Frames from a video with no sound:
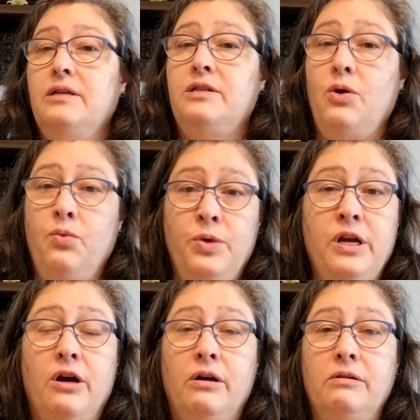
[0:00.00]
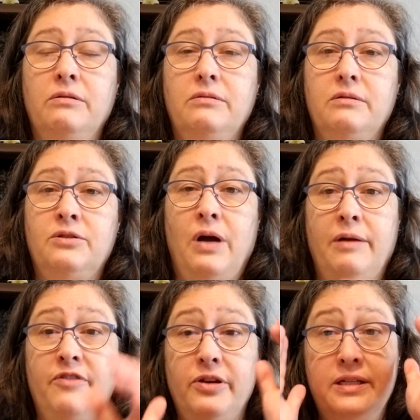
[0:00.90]
So
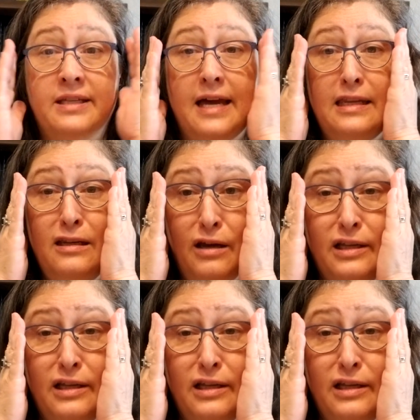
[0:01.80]
I'm very excited.